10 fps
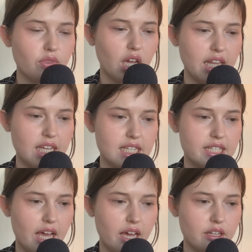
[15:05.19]
And they
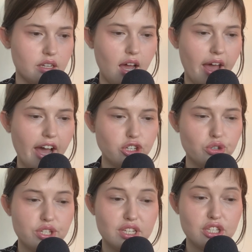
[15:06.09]
said,
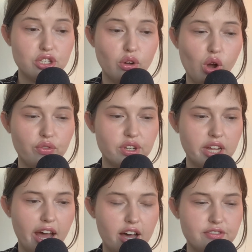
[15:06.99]
actresses often
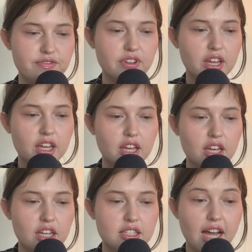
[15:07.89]
have
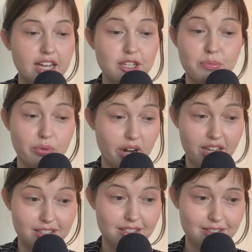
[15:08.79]
tiny
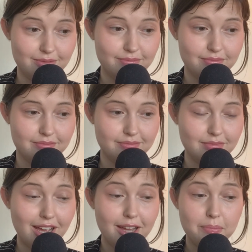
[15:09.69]
brains,
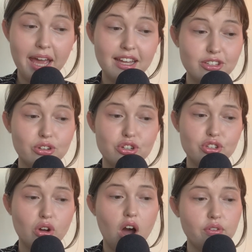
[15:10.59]
painters
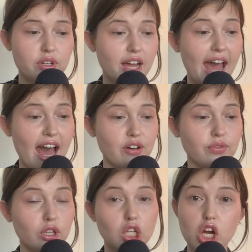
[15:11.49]
often have
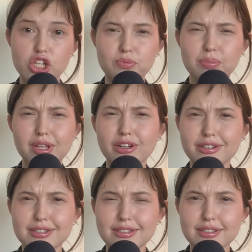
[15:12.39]
large
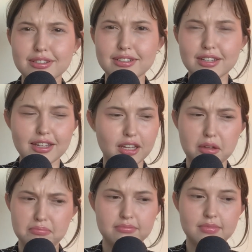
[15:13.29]
beards,
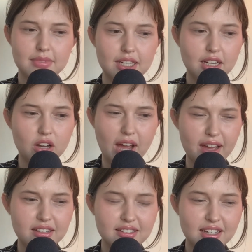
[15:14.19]
Okay.